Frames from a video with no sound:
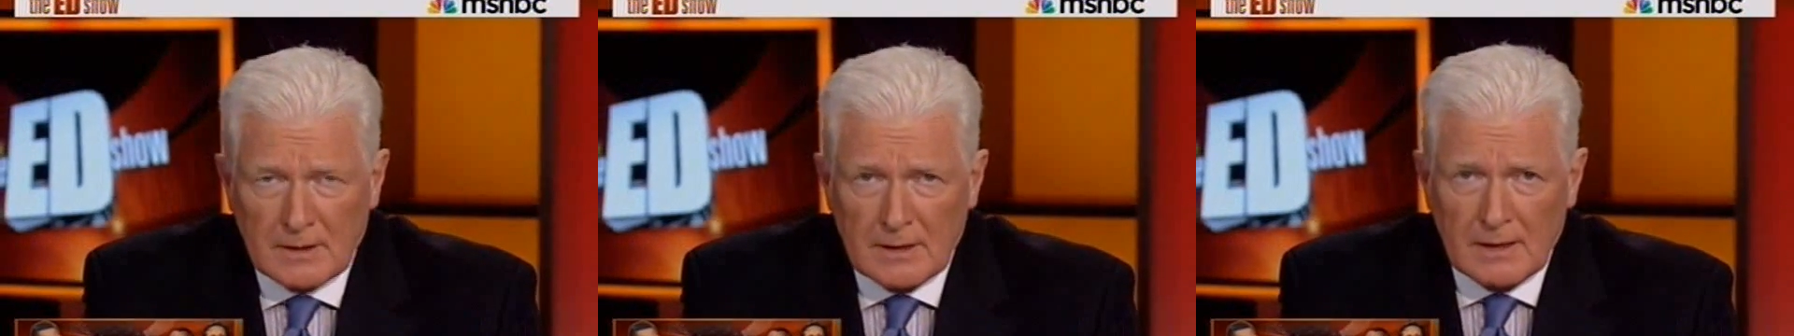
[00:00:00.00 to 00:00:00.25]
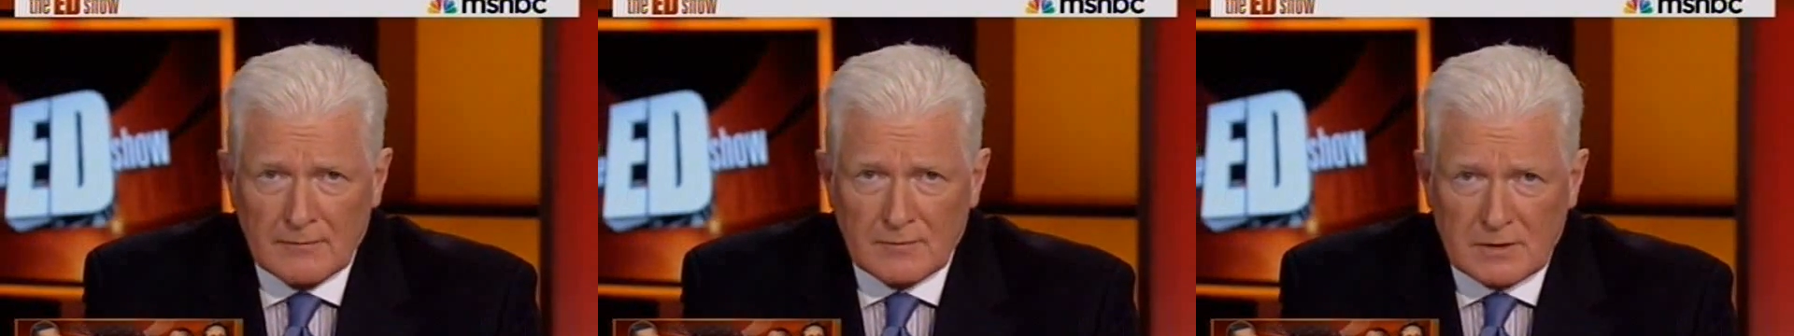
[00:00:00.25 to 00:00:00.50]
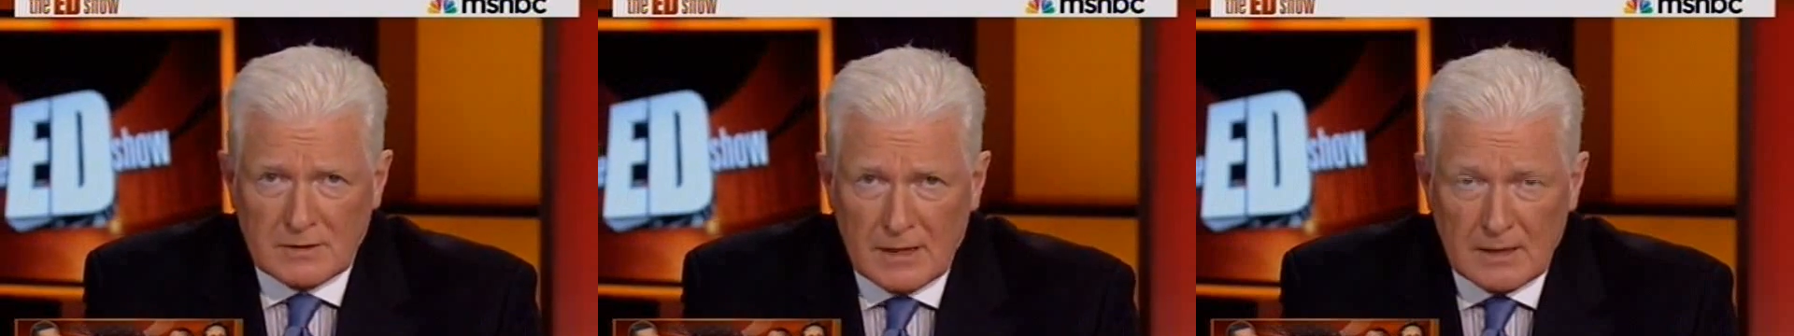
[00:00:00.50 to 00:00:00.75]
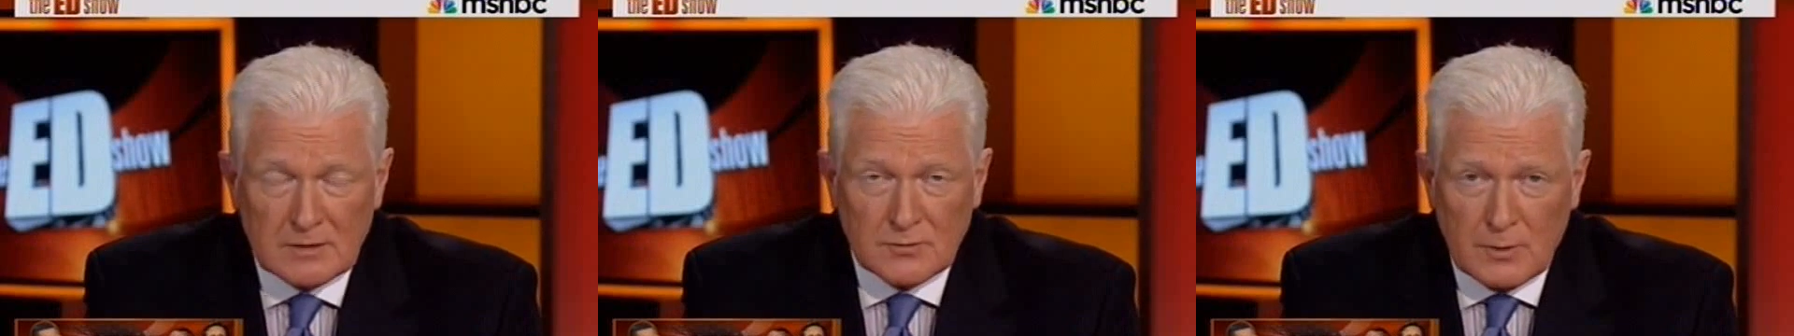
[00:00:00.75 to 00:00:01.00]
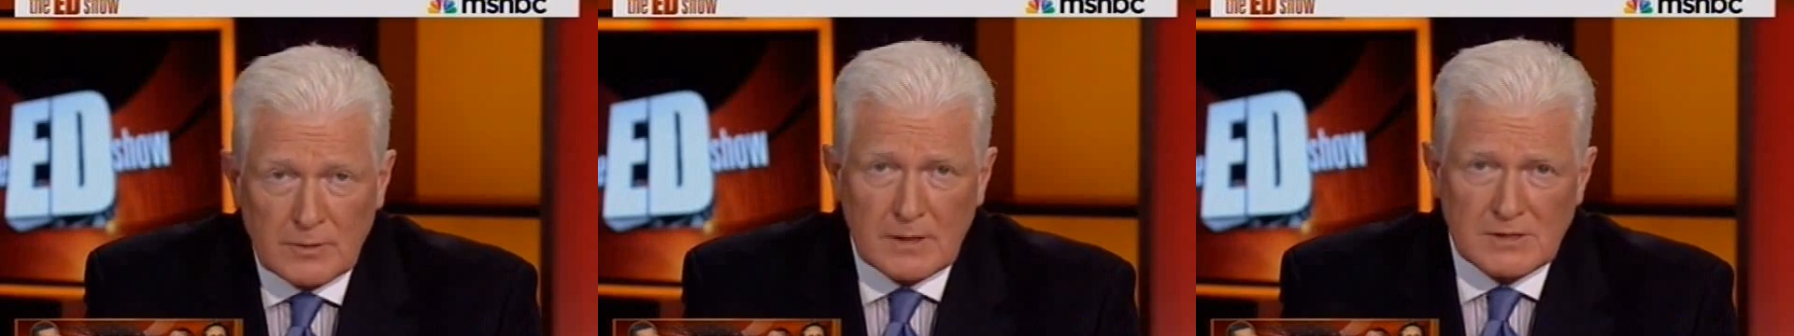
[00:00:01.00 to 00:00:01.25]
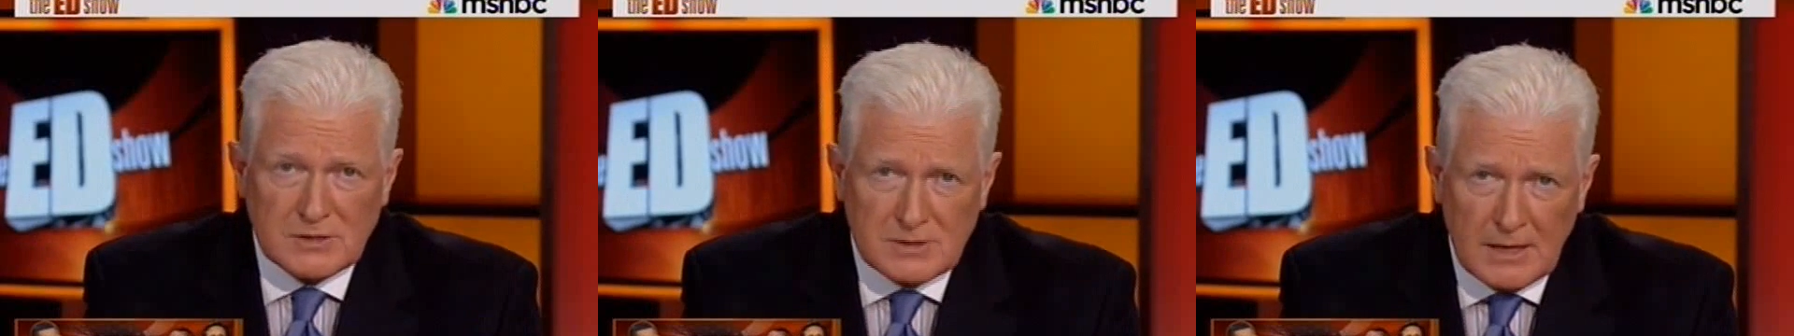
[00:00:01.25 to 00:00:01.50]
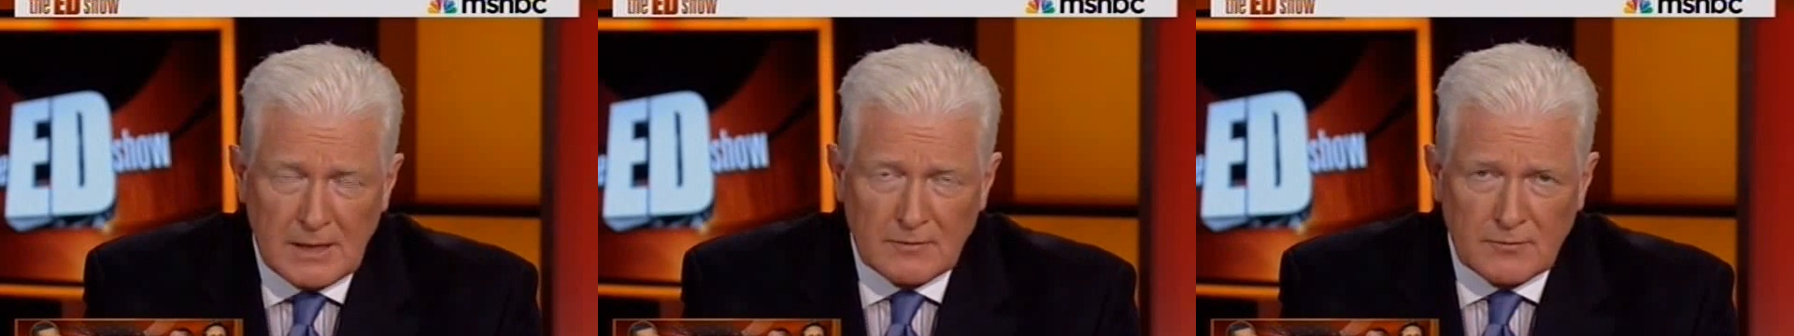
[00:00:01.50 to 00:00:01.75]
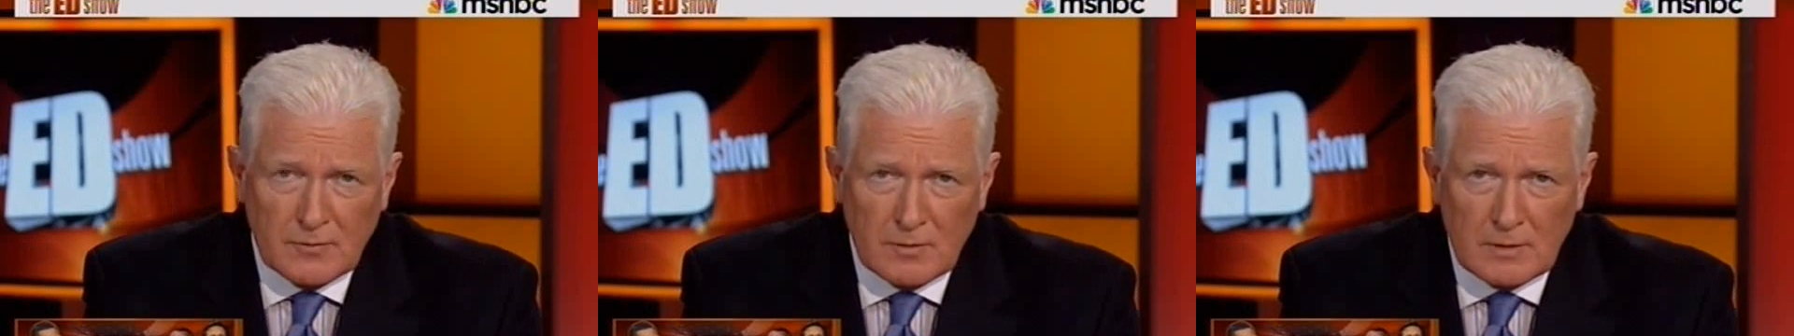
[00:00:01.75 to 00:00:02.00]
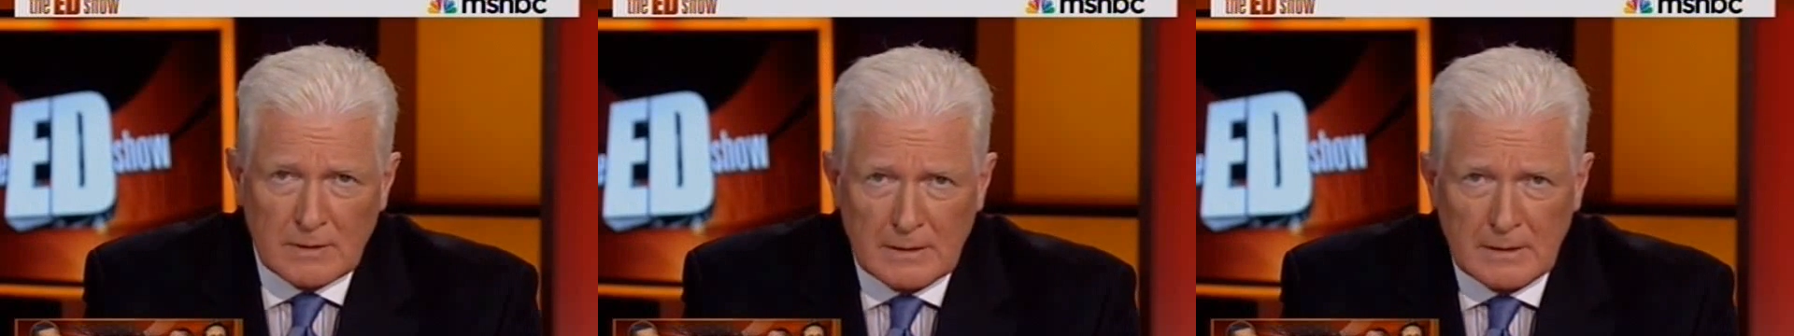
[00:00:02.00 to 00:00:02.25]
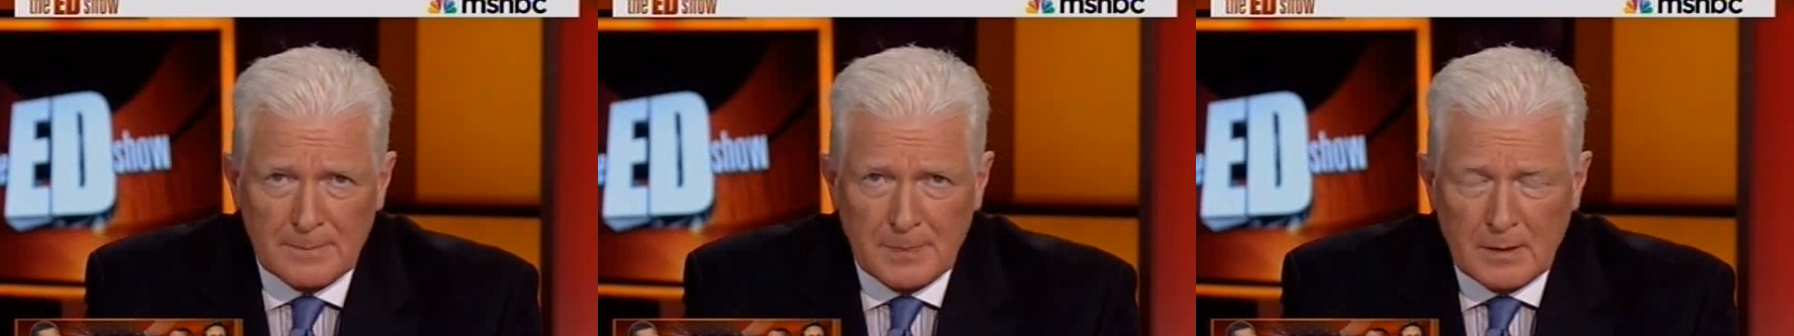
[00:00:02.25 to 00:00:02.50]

They're going to have to tell us what they stand for.